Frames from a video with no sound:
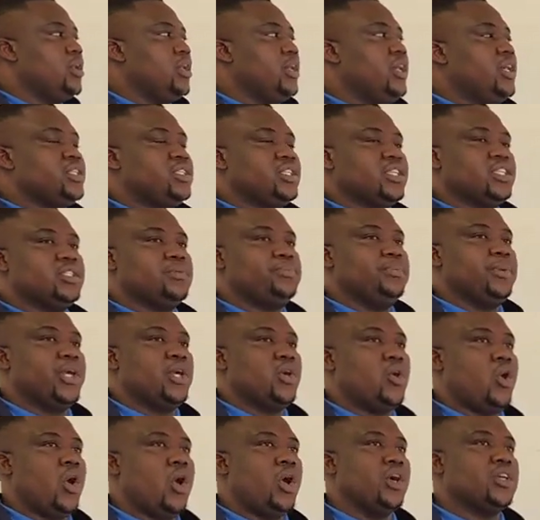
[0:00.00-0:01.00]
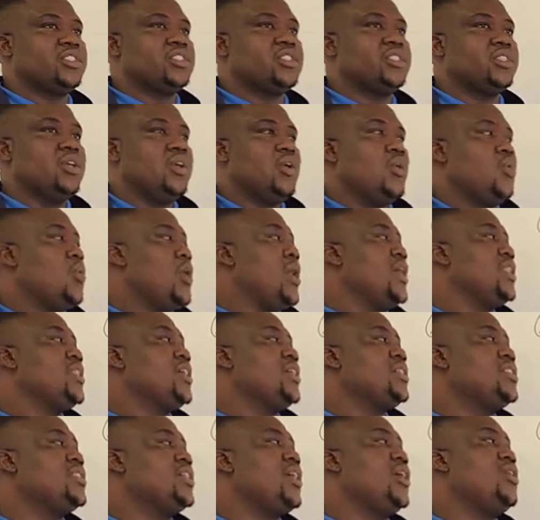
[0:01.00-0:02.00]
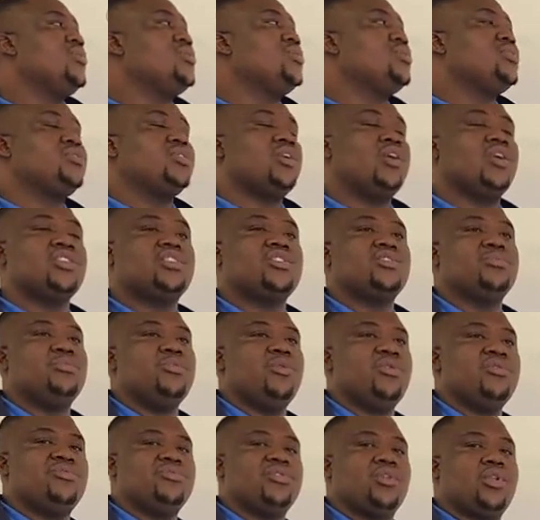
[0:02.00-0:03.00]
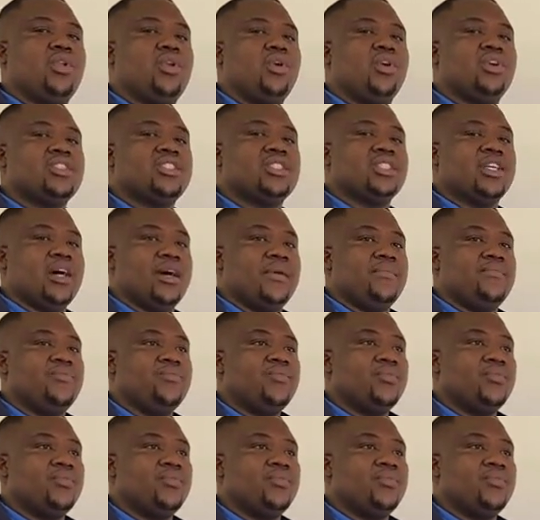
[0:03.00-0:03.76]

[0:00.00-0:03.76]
It is because when the sound source moves closer